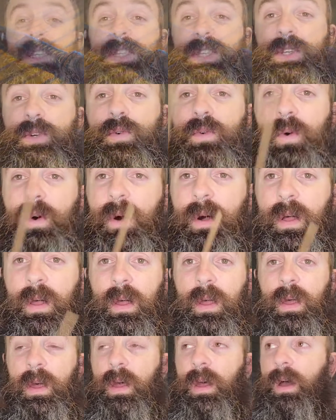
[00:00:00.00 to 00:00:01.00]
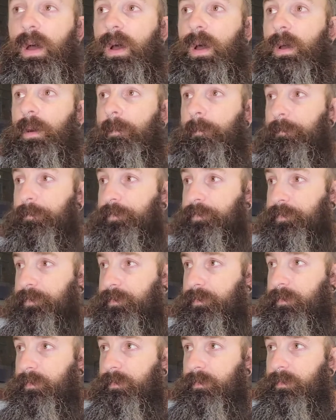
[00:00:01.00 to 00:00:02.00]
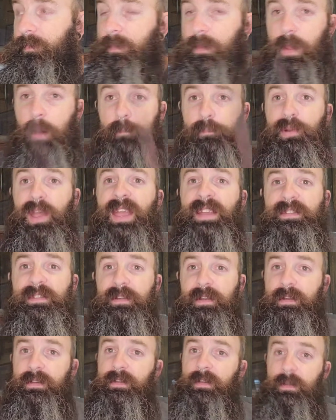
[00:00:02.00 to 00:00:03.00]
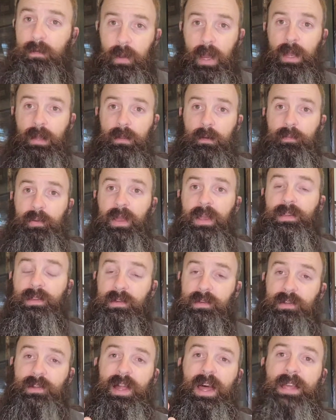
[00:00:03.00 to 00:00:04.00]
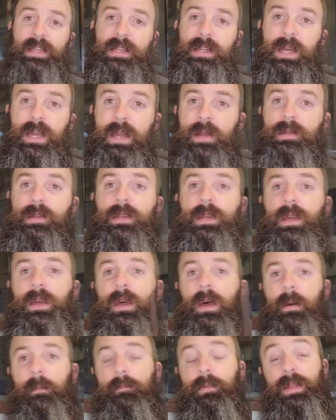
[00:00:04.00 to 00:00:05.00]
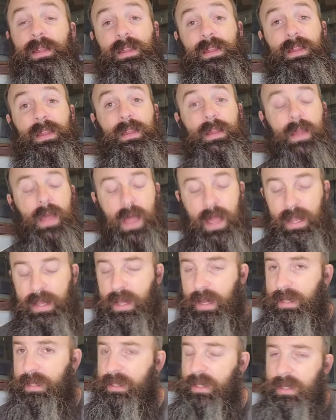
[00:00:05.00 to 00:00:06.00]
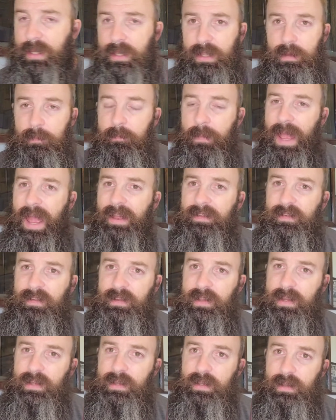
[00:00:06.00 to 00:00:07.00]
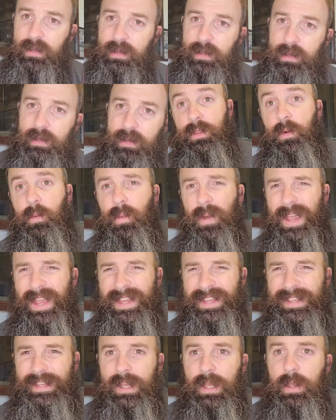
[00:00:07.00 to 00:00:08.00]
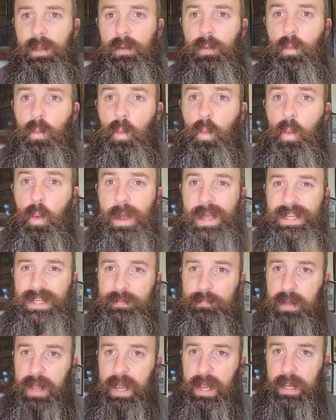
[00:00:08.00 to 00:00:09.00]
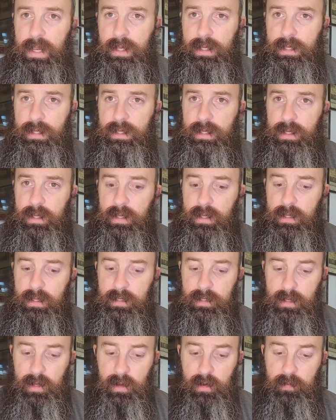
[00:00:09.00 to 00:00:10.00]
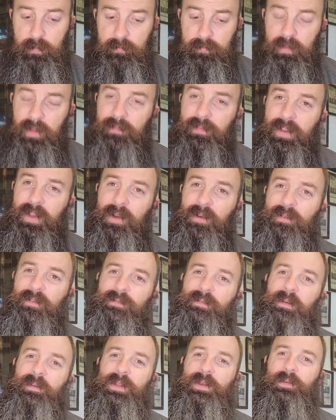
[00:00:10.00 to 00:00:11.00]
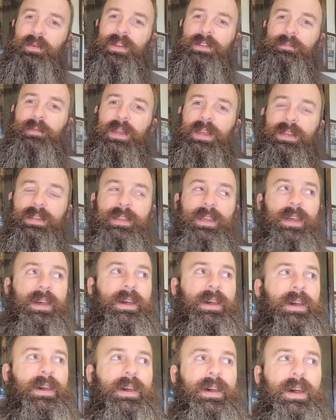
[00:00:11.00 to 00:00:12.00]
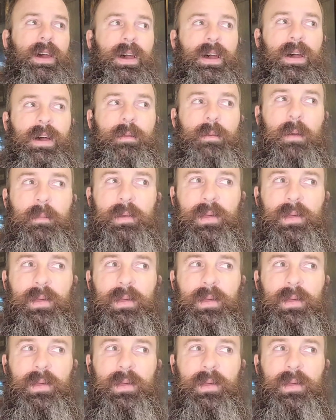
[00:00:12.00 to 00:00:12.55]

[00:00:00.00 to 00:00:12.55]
school. Pranksters, right? They're pranksters, class clowns. But I gotta tell you the magic they did. The Weasley whiz-bangs. So, if you don't remember the whiz-bangs, I